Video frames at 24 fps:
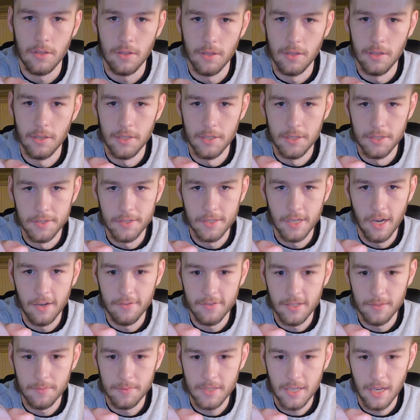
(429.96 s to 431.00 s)
The
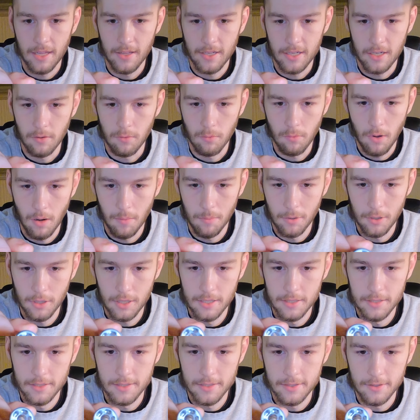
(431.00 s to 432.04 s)
soft tip's got like a rubber
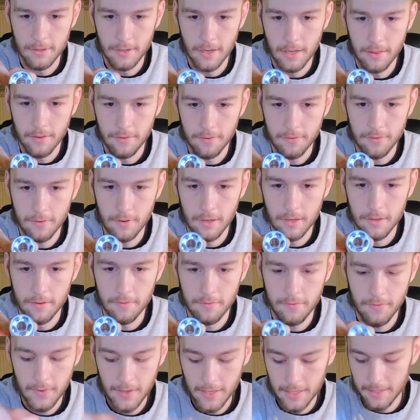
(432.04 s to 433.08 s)
insert on the front
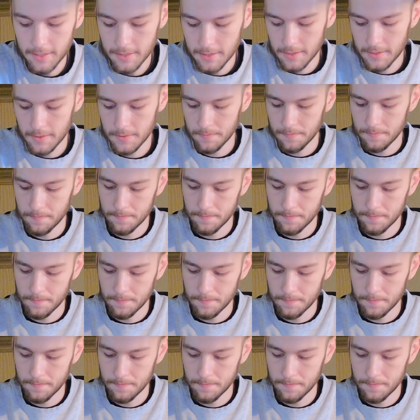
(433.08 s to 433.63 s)
face.